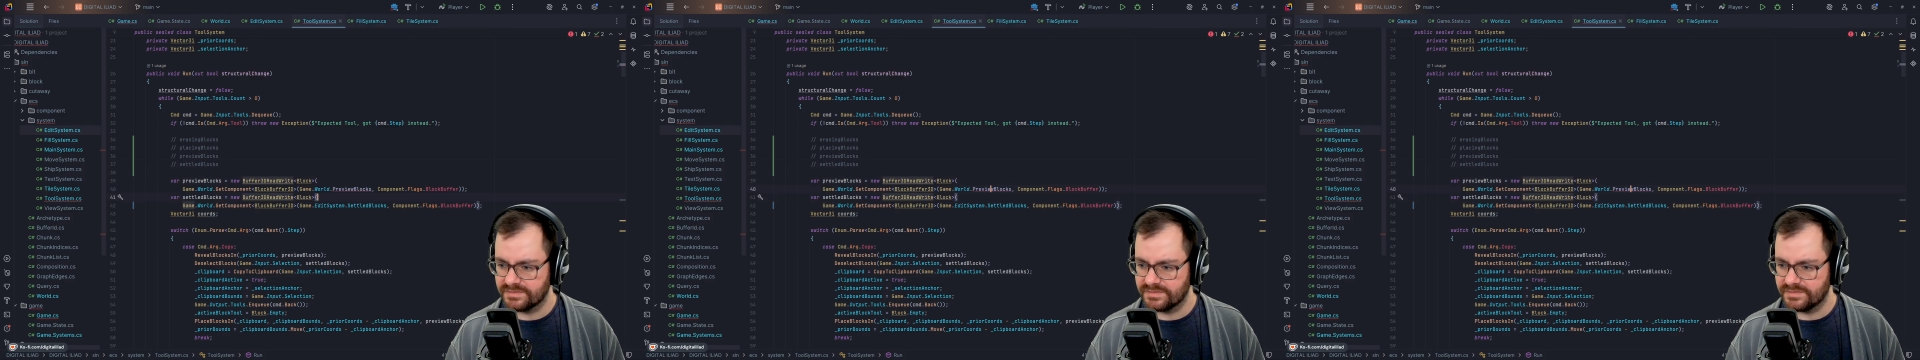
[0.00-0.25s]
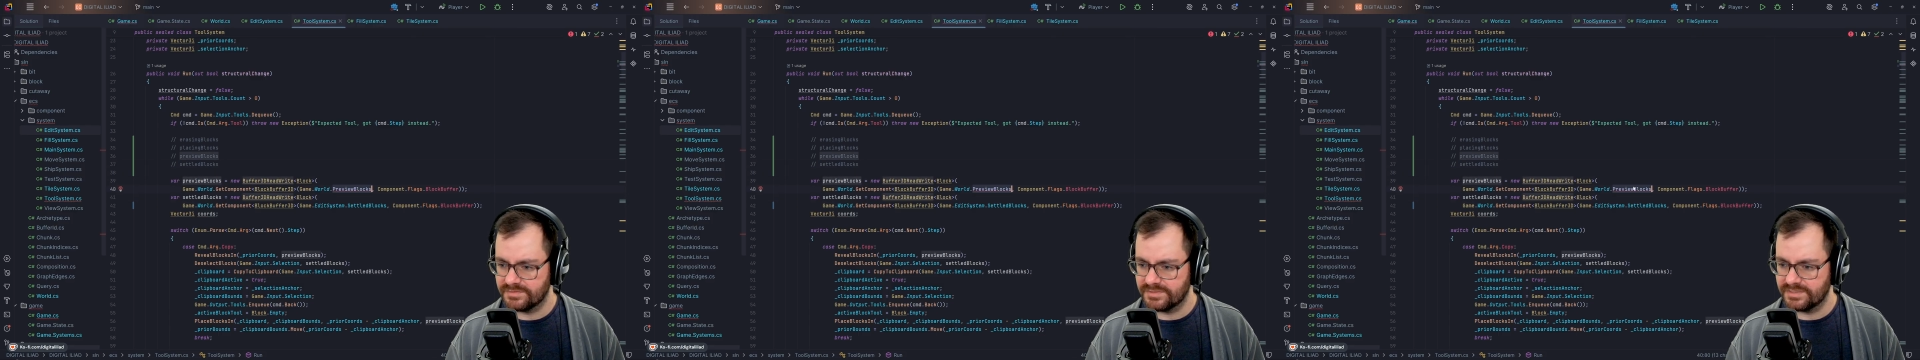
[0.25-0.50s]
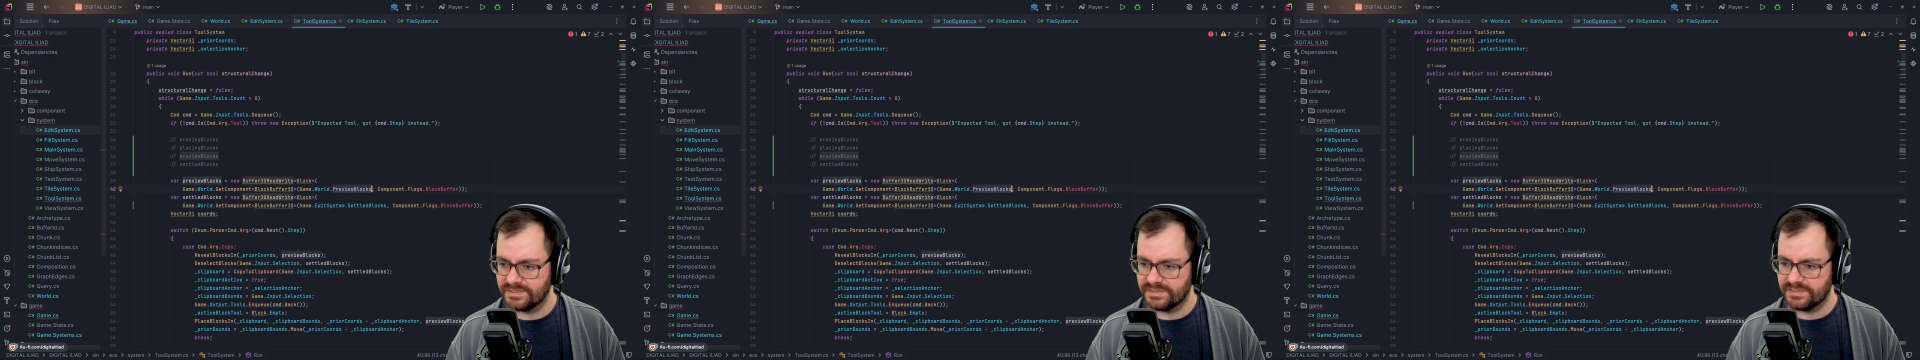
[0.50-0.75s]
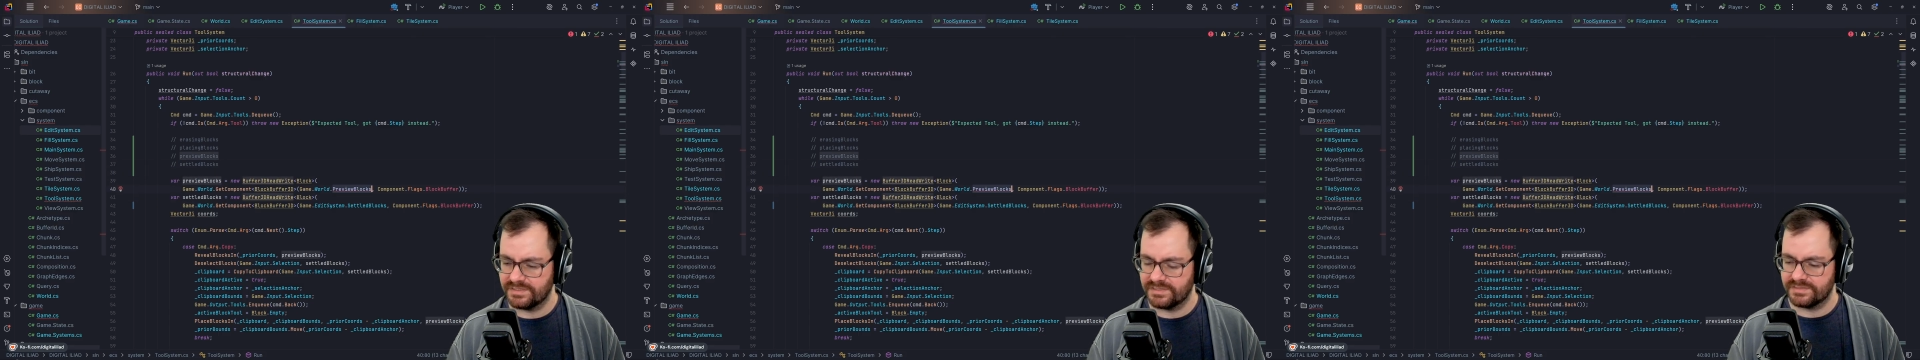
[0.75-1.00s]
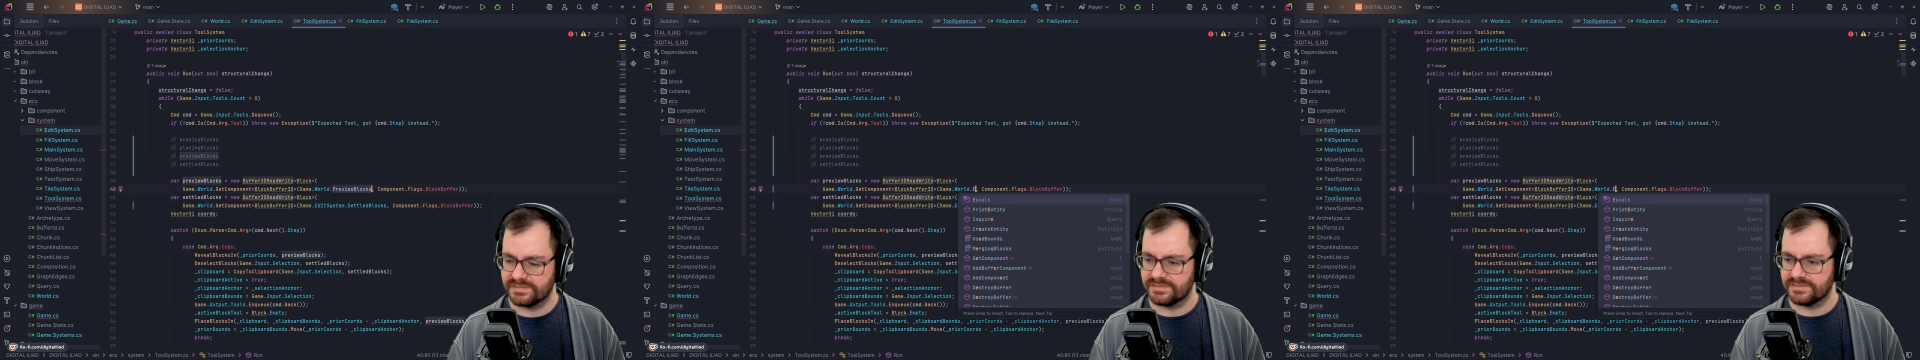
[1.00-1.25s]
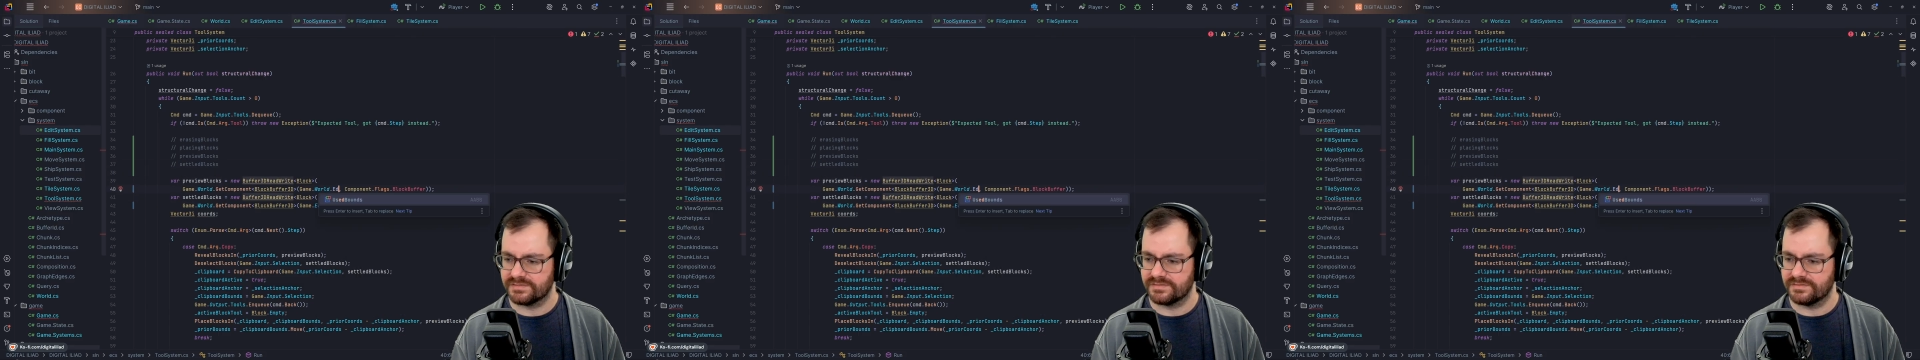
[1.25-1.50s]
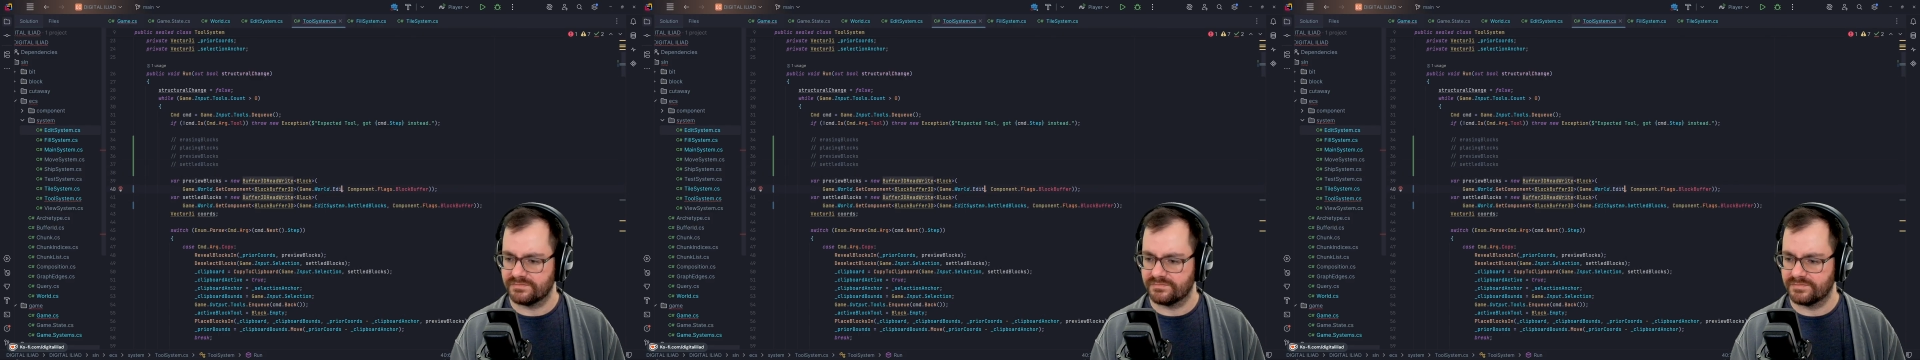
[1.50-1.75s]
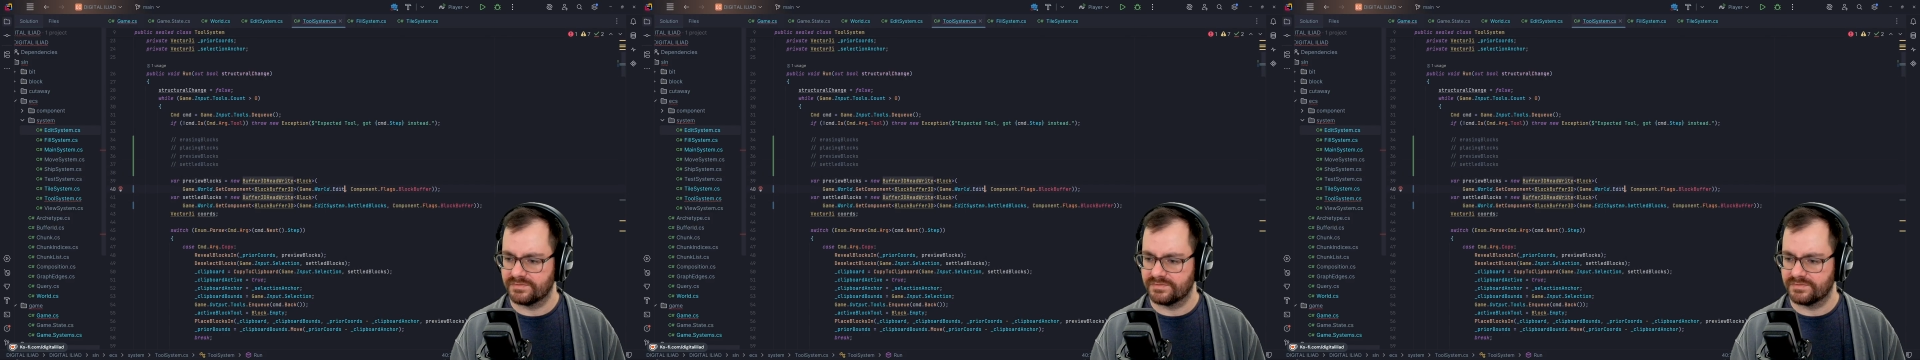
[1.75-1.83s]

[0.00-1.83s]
game.editSystem.